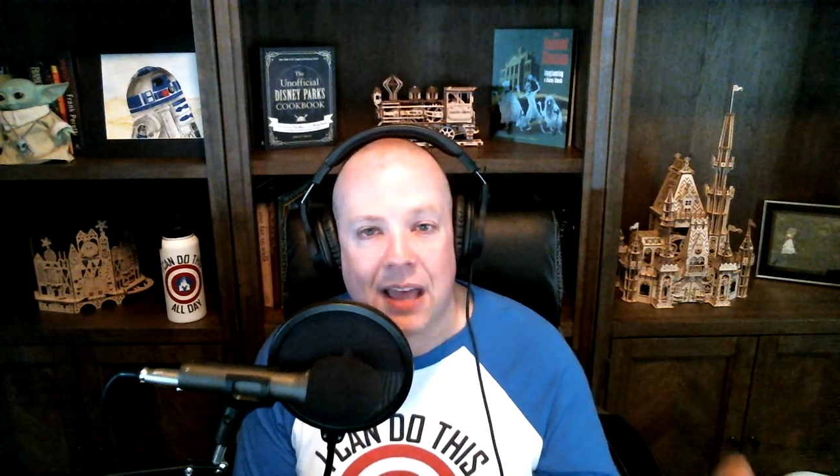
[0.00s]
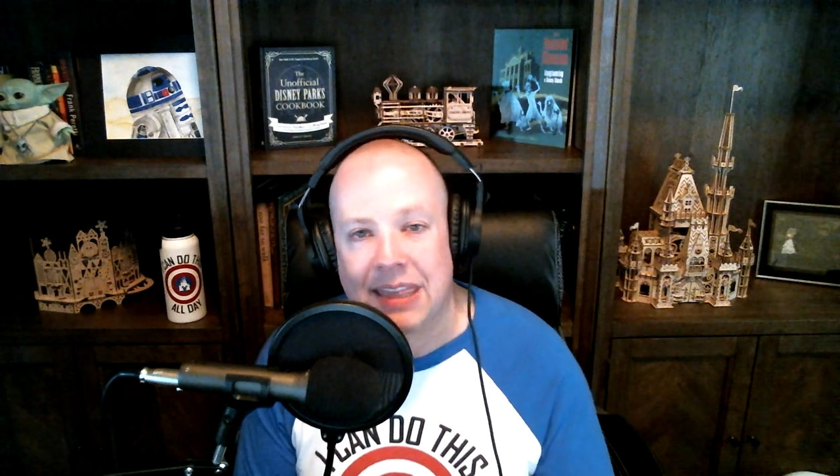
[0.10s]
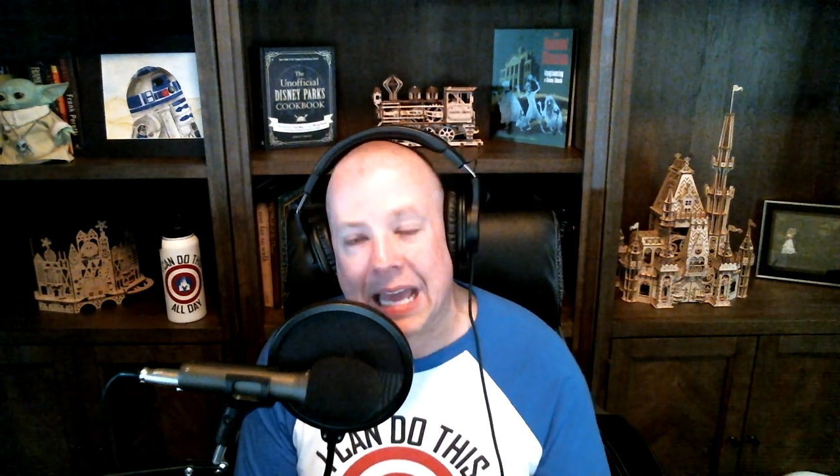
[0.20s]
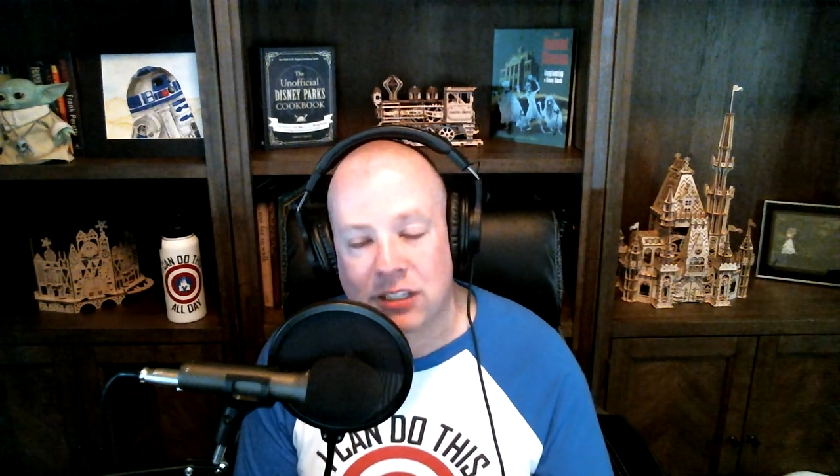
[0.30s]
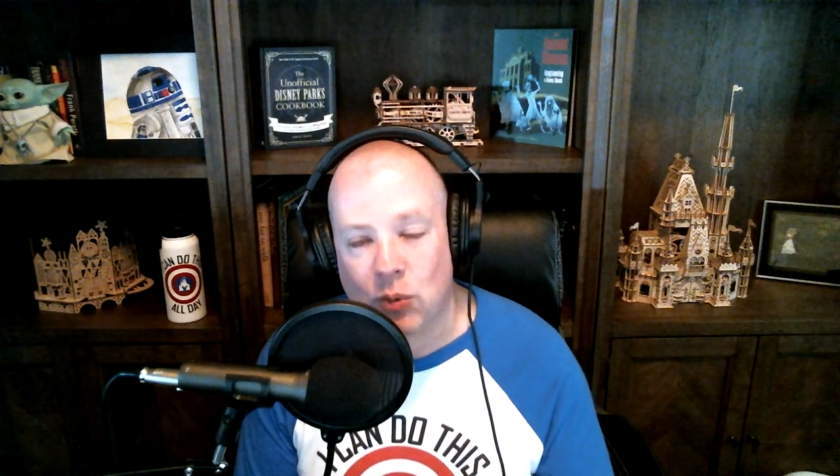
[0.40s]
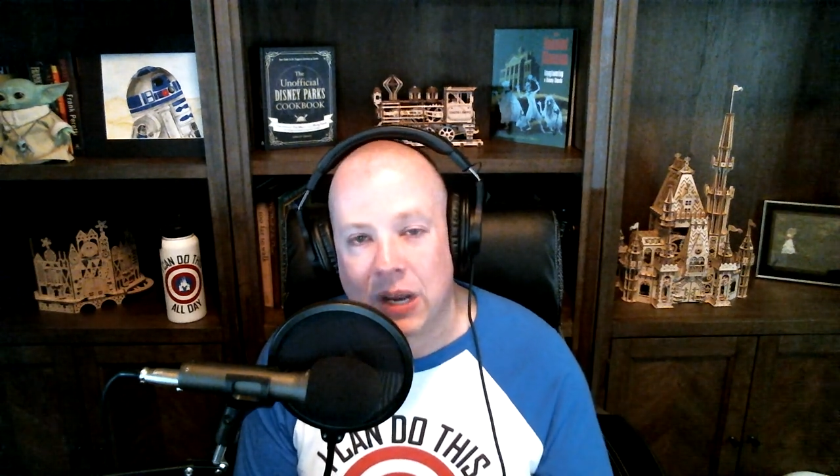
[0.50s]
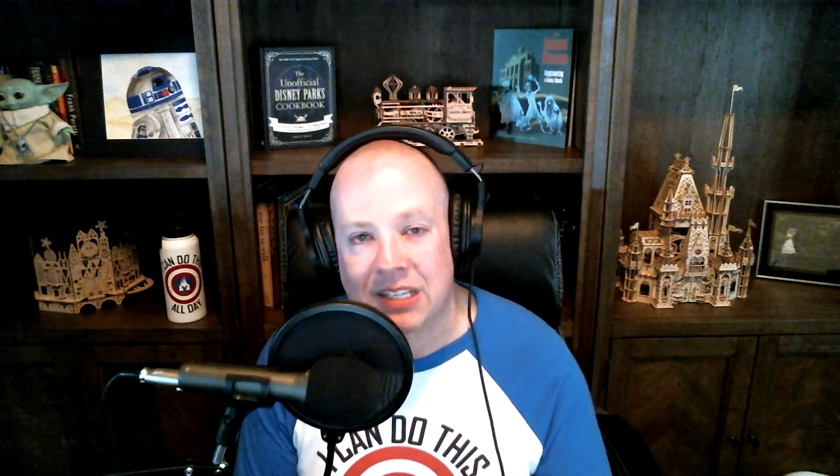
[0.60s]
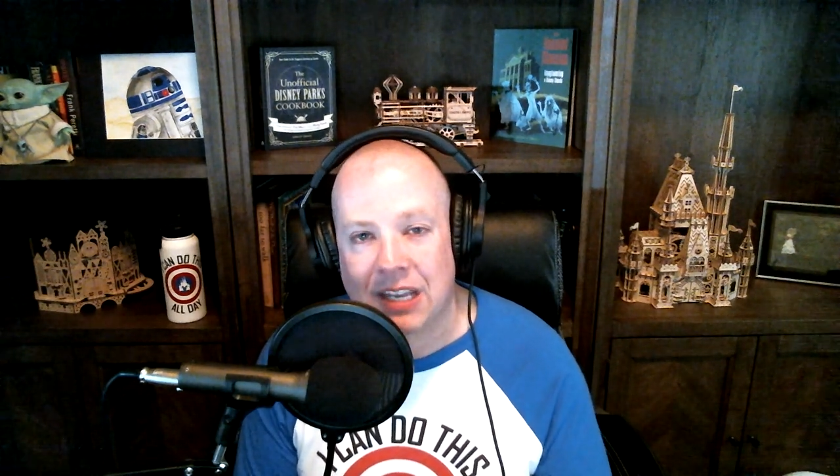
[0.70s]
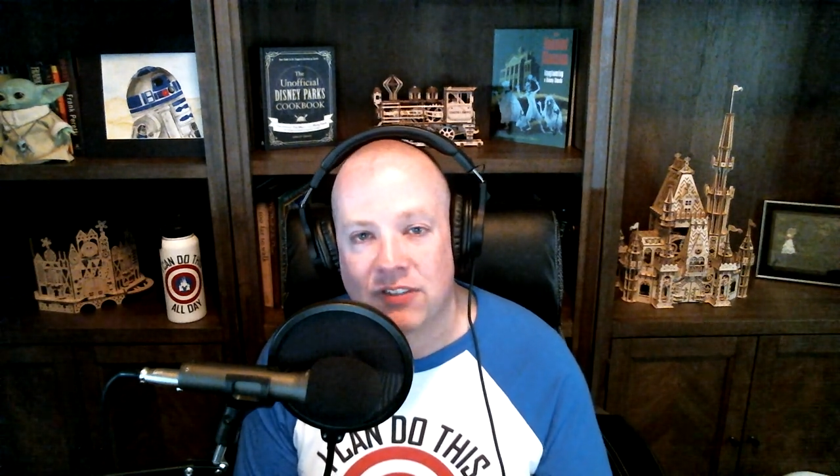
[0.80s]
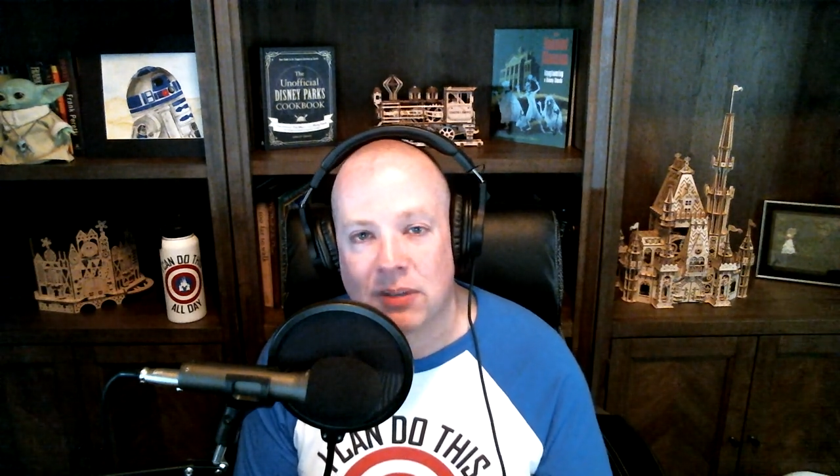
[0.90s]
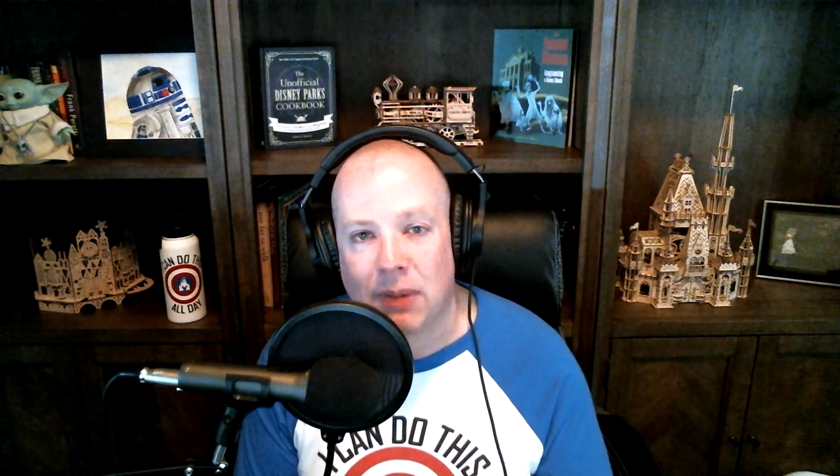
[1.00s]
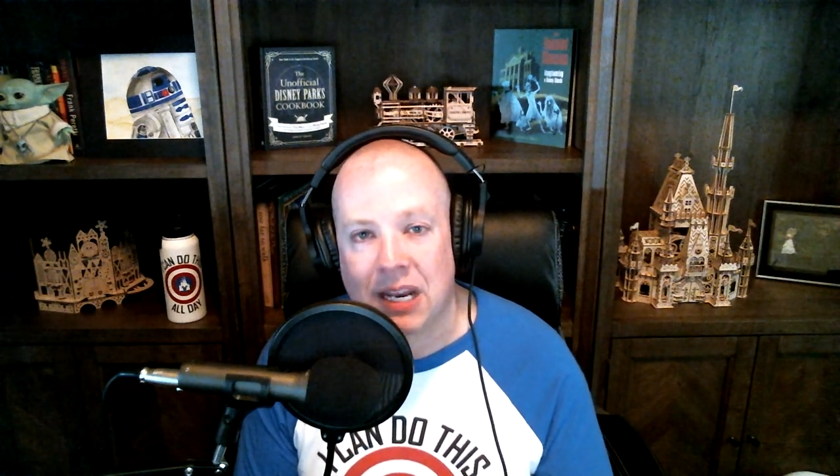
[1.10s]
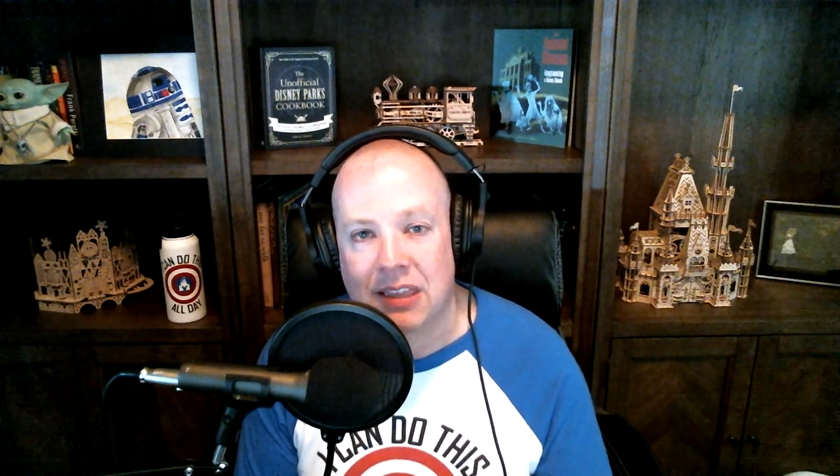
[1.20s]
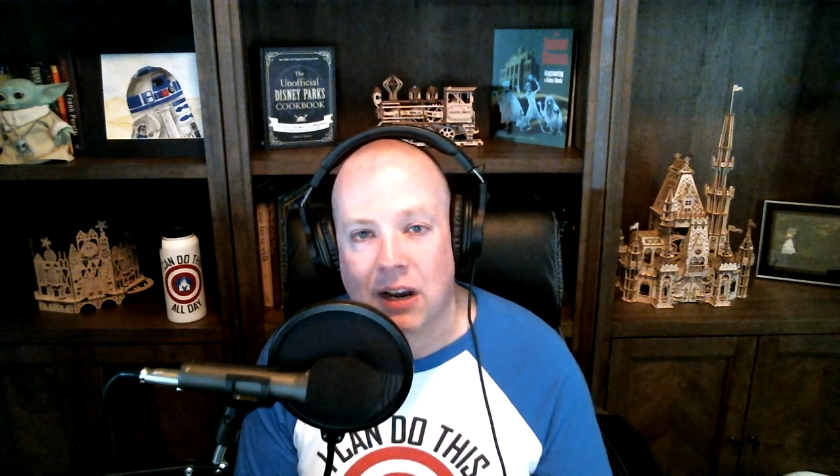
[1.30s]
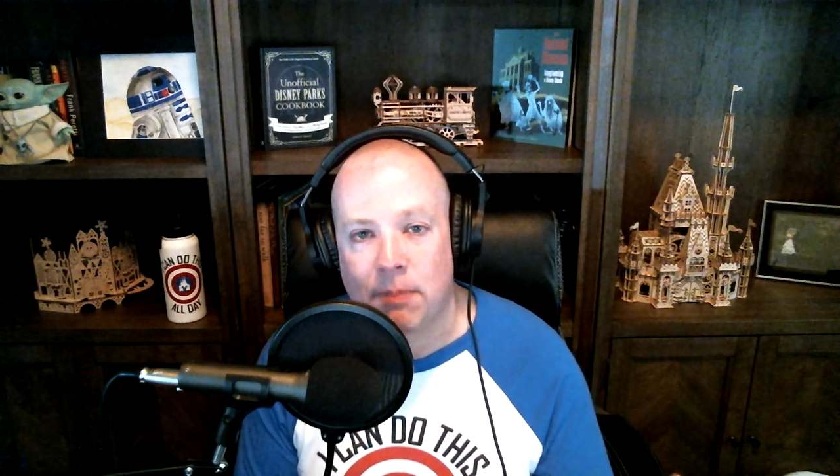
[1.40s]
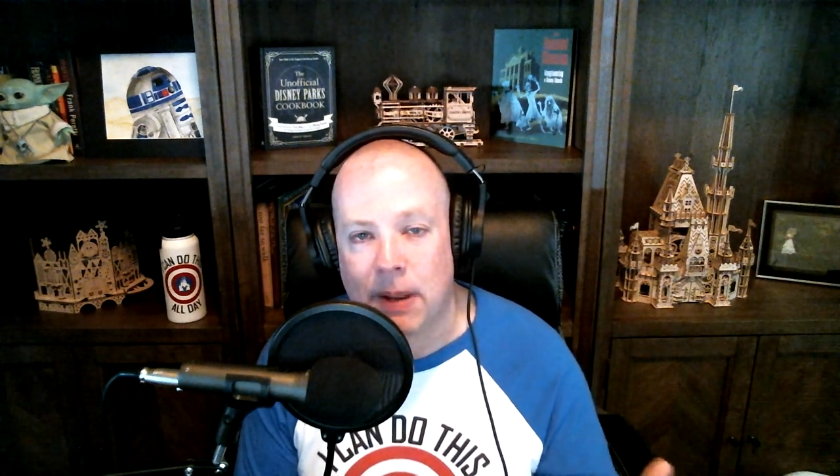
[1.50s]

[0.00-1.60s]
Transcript: That's a way to save some money there.